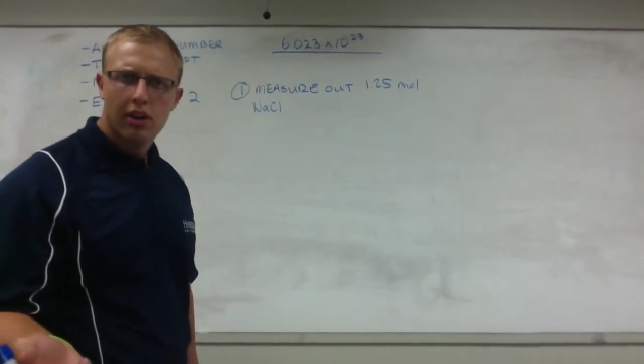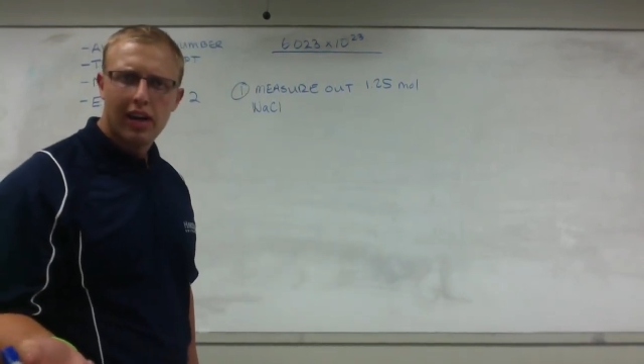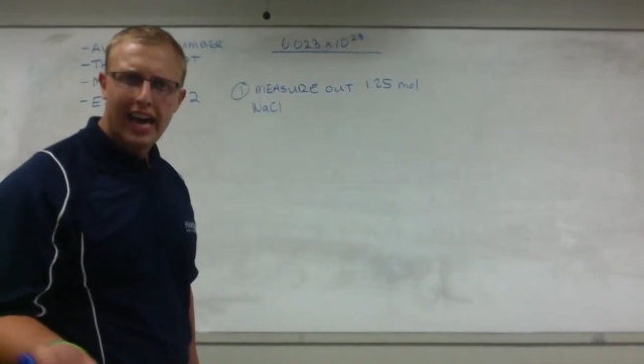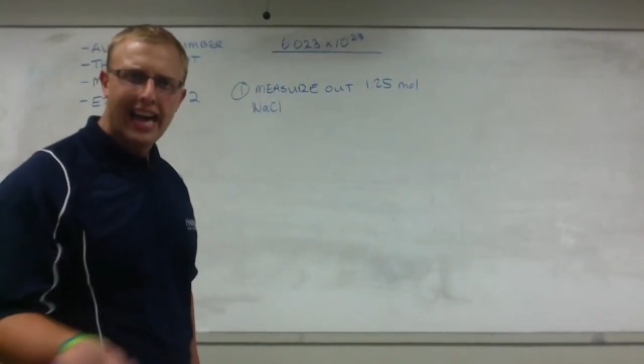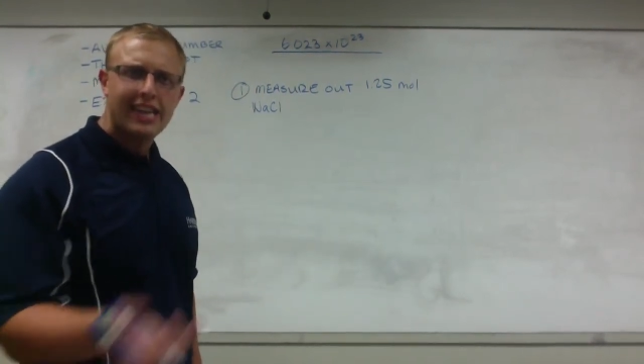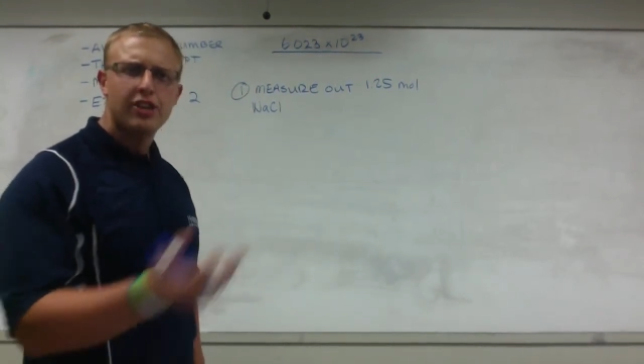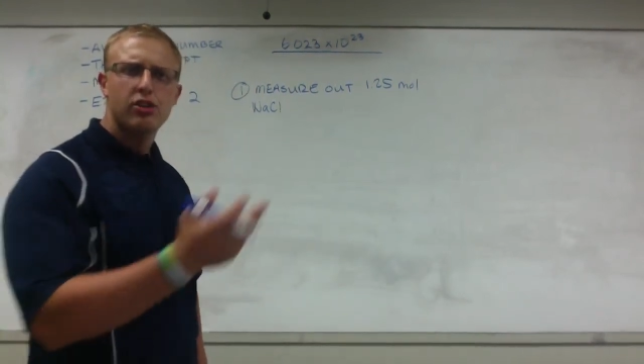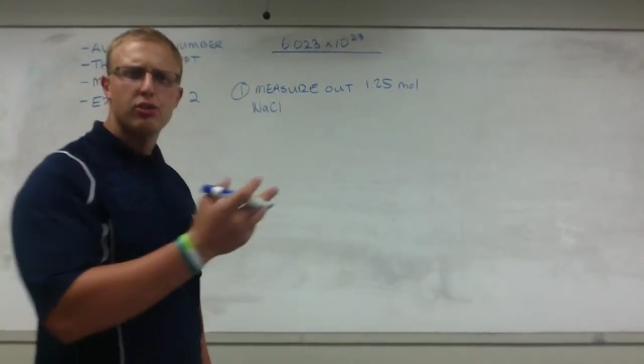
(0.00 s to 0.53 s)

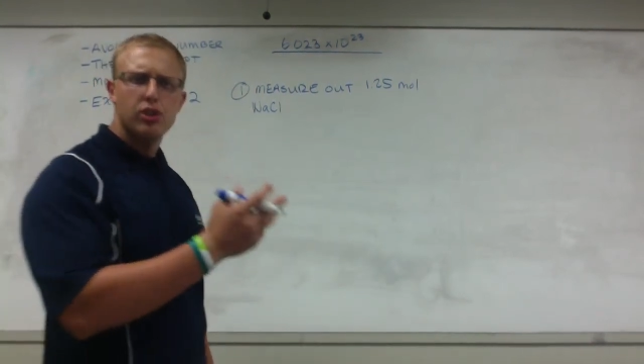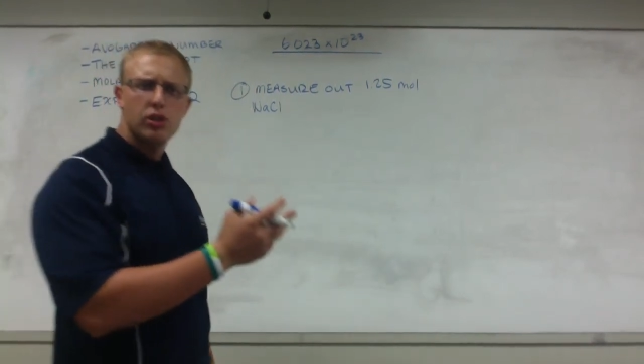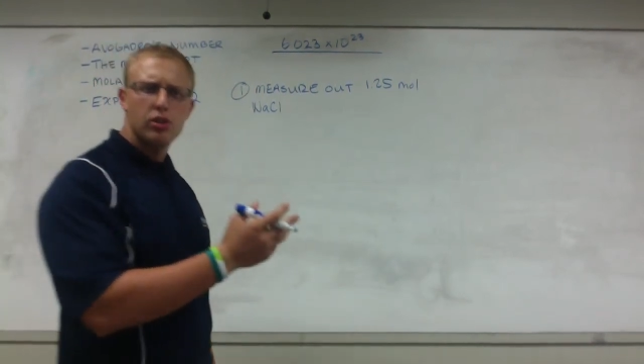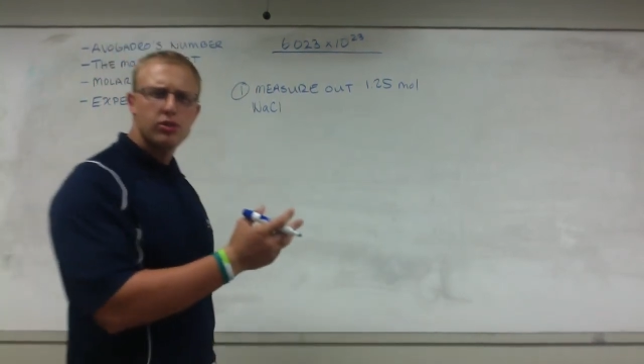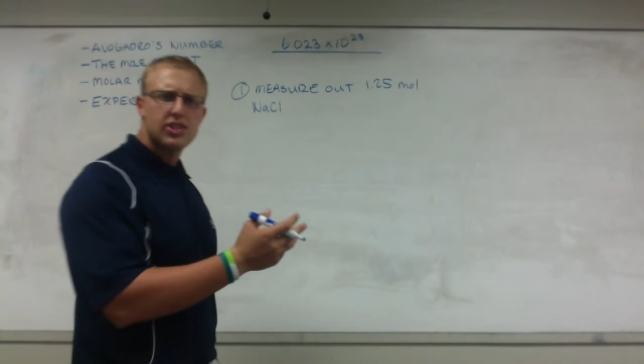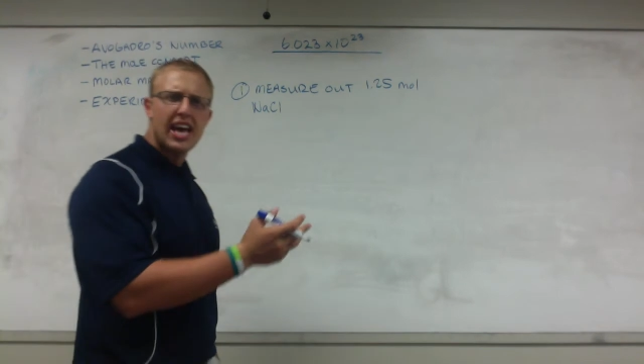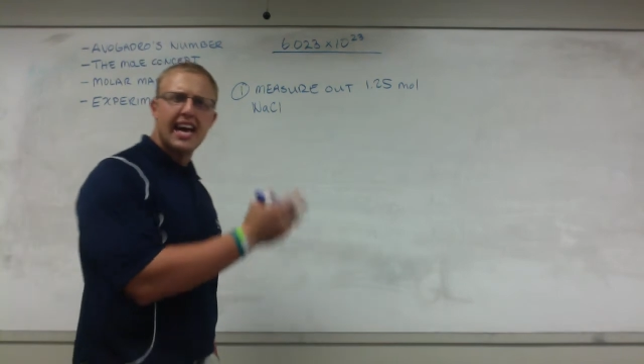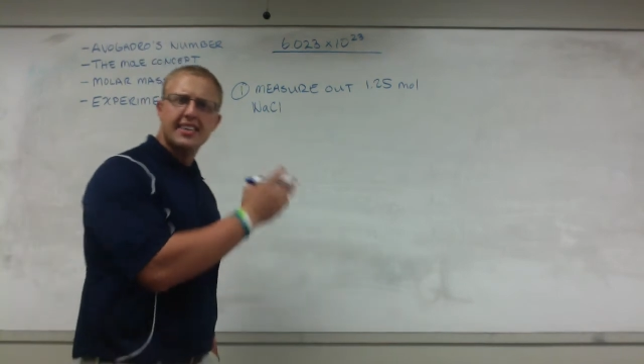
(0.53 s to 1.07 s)
and you
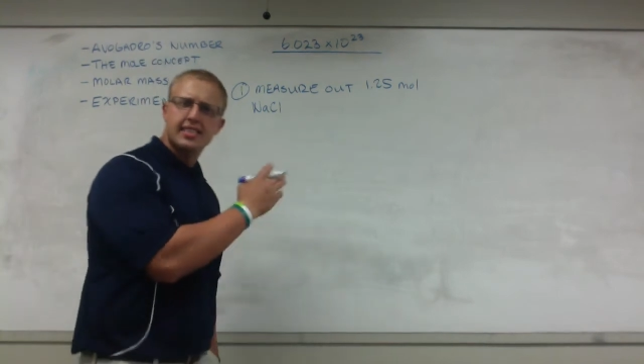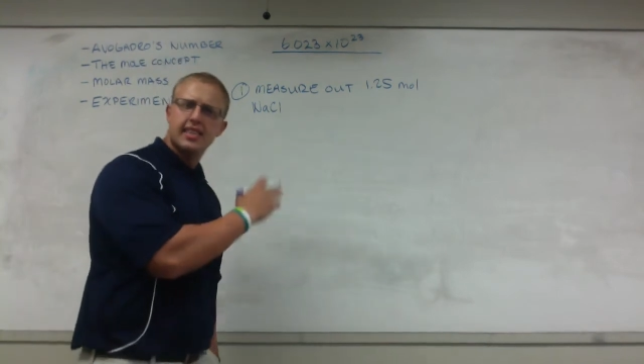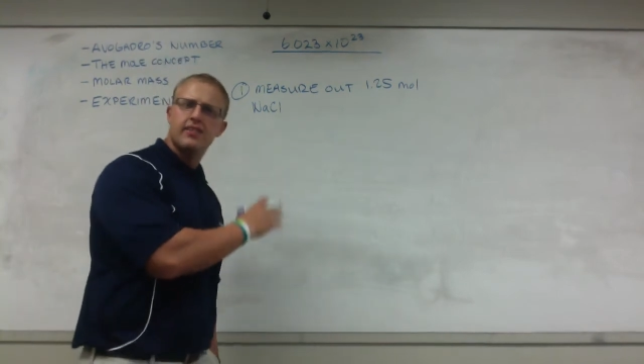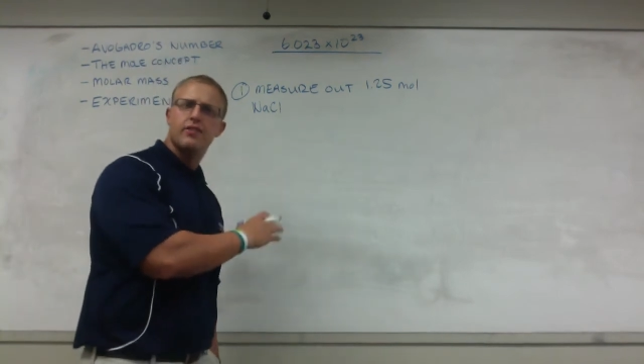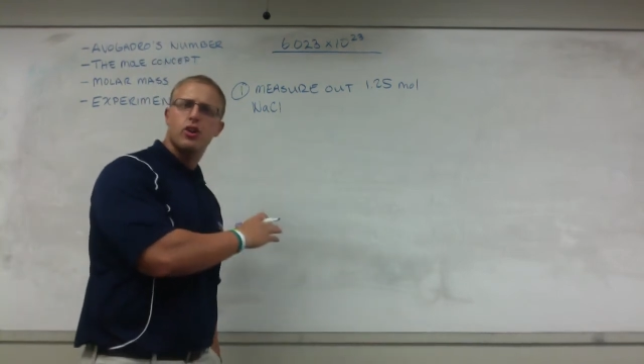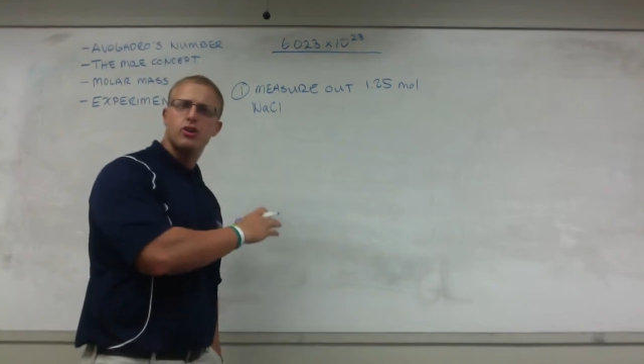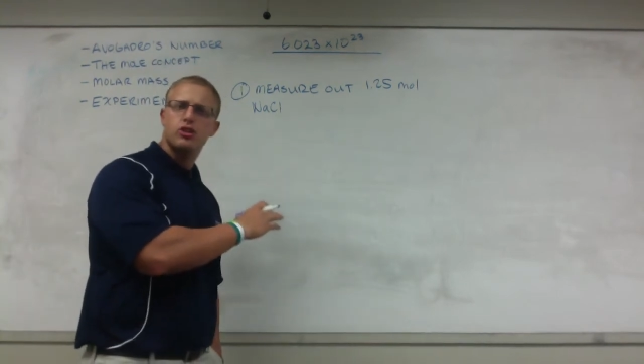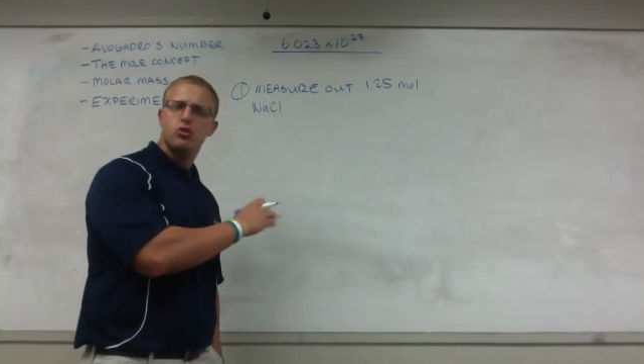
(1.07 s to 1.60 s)
use that to
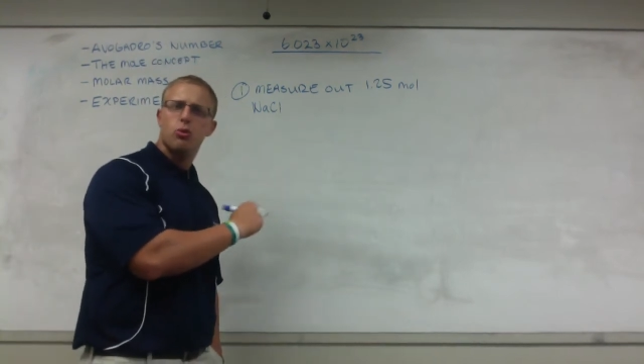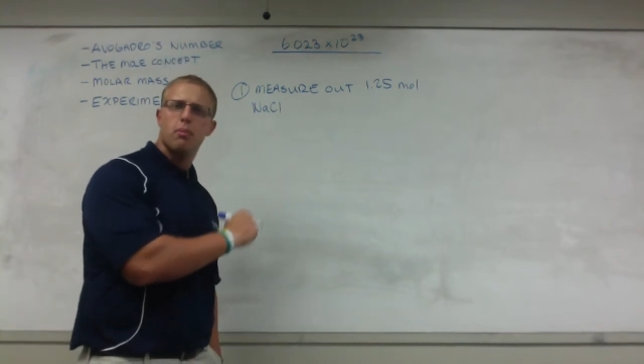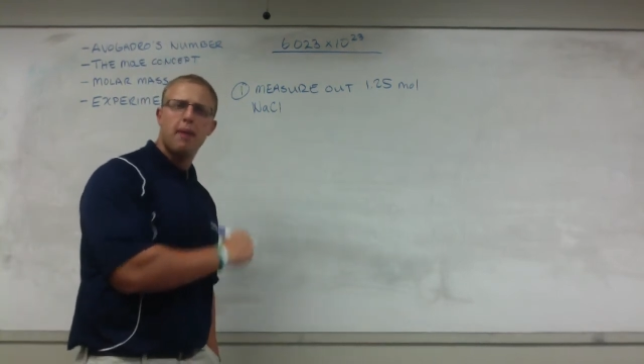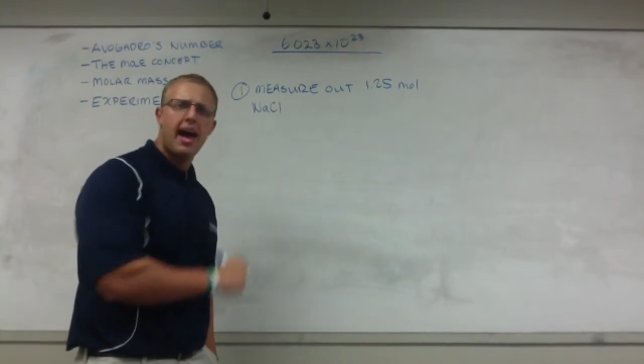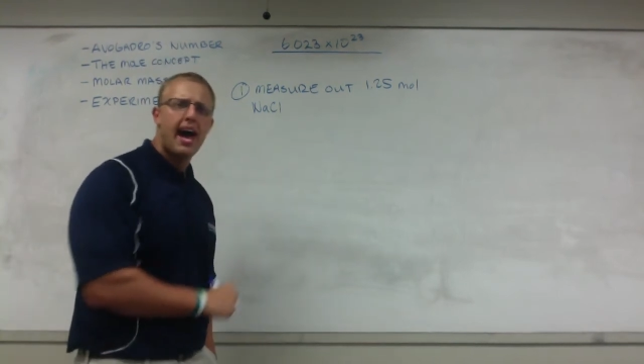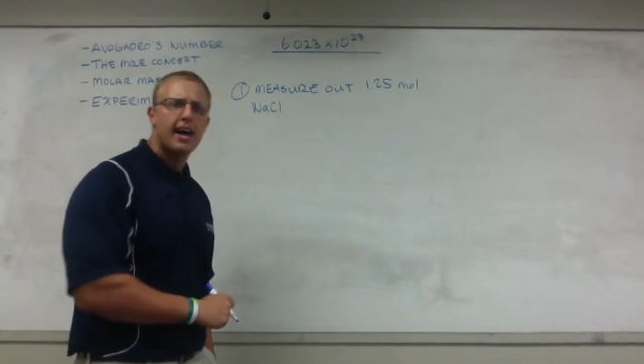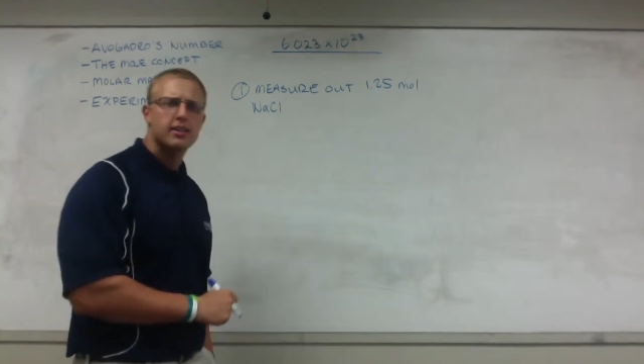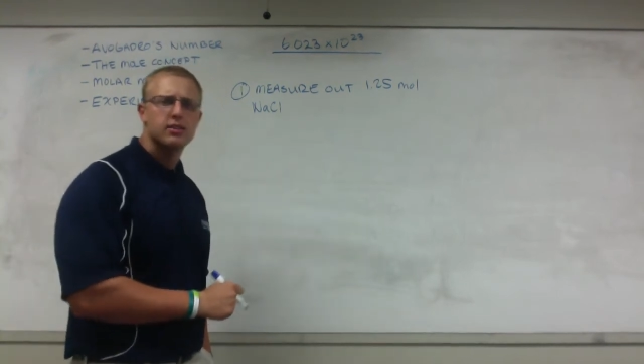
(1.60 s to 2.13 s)
convert into a
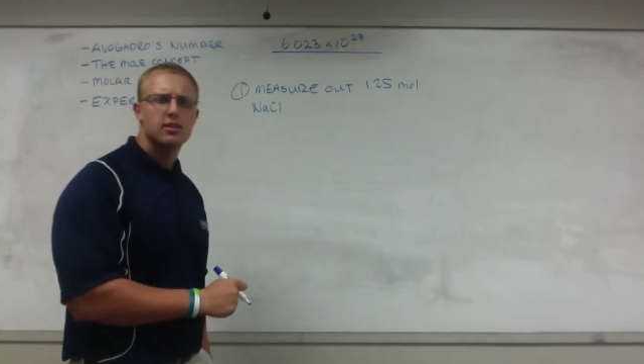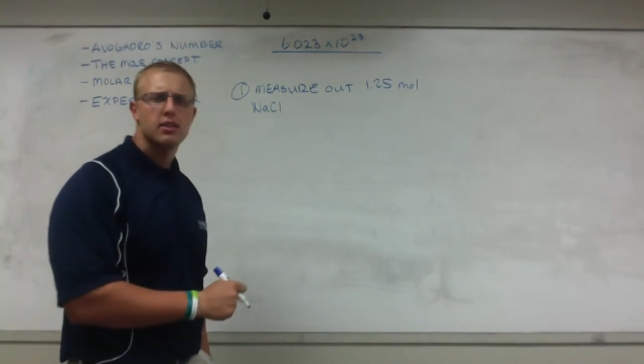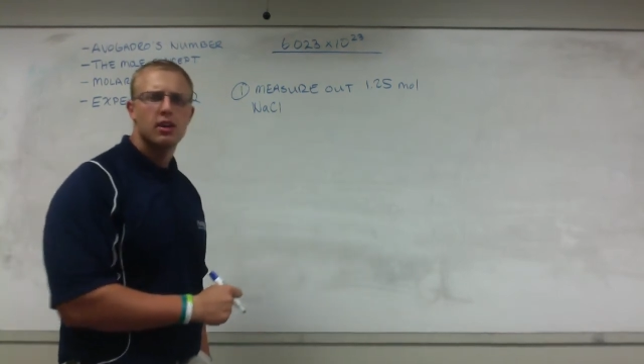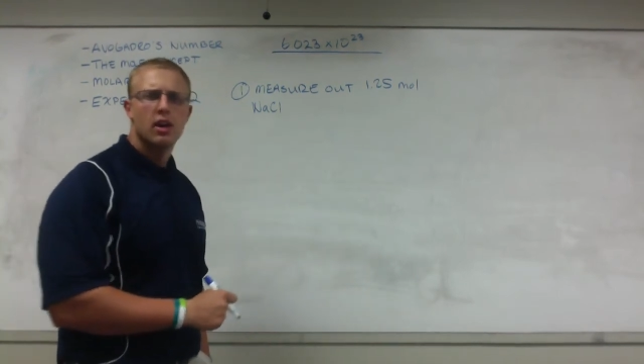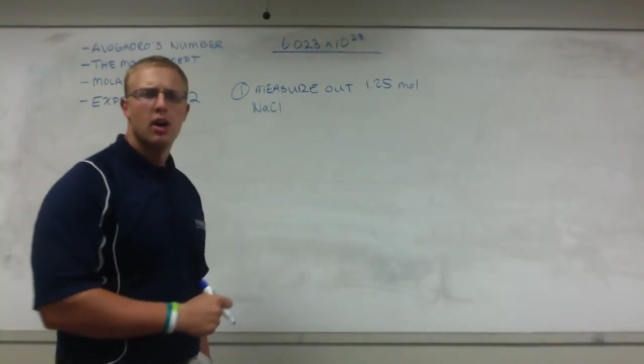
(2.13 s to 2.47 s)
mass.